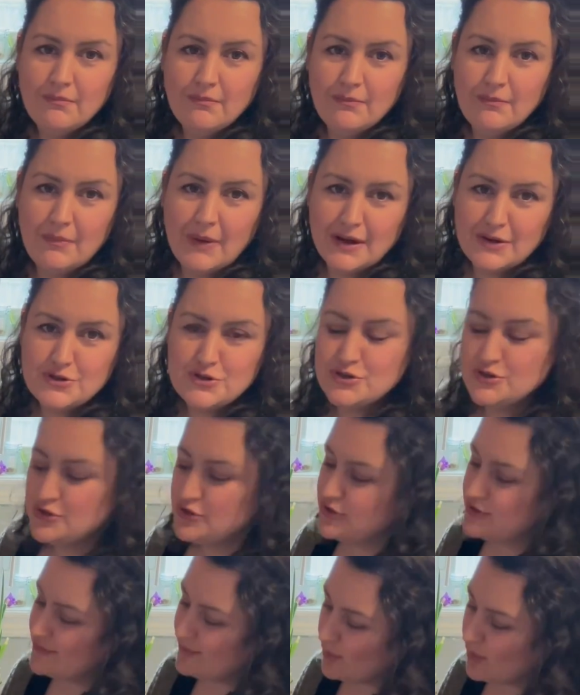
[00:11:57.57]
much,
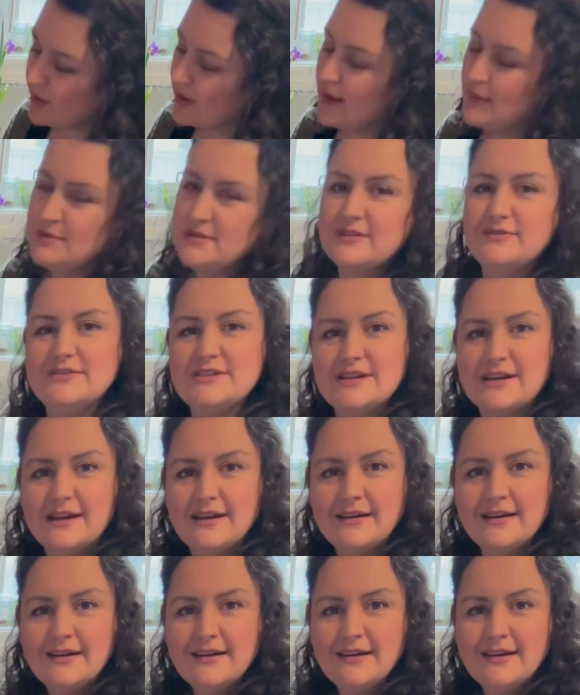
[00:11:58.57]
just 4 cups of tea.